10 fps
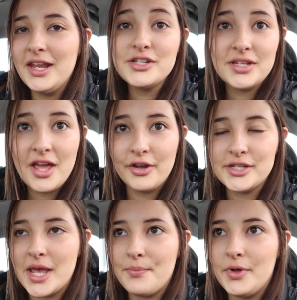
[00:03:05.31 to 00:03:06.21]
Here's another
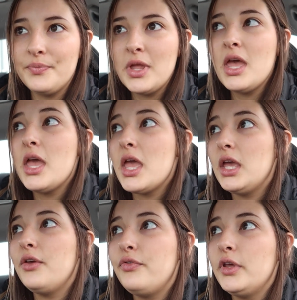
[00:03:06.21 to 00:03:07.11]
example.
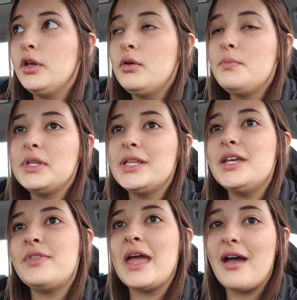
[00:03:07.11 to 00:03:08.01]
If you
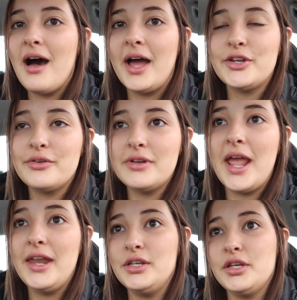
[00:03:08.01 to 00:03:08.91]
believe that God
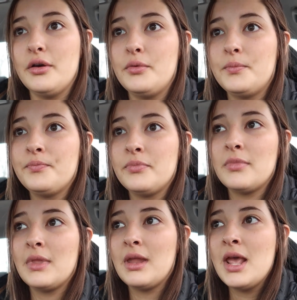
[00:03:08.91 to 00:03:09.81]
created you,
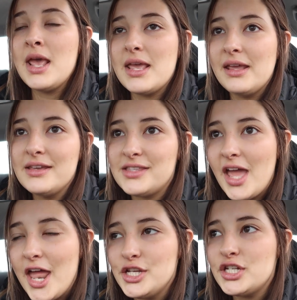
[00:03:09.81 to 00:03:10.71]
he is
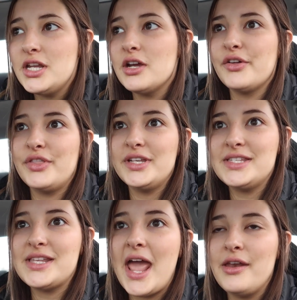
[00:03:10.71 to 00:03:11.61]
the engineer, the
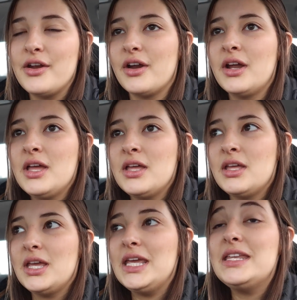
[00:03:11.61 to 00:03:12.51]
designer,
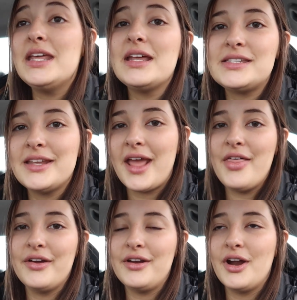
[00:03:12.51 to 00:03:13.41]
he knit us
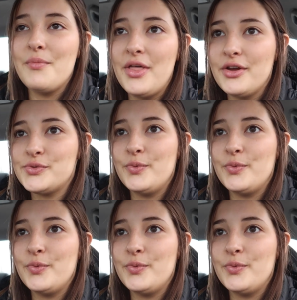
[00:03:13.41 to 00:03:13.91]
together in our mother's